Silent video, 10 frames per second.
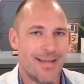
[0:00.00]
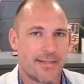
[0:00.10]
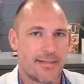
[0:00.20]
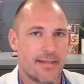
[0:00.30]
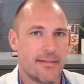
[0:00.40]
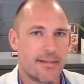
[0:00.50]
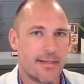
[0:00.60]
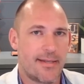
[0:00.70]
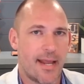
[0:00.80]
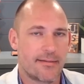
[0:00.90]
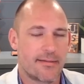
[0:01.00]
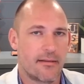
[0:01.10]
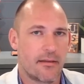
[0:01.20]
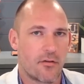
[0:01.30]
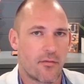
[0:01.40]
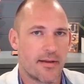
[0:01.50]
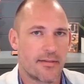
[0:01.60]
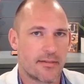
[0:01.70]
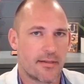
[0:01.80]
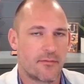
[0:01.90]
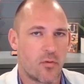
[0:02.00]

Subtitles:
since the debt ceiling crisis of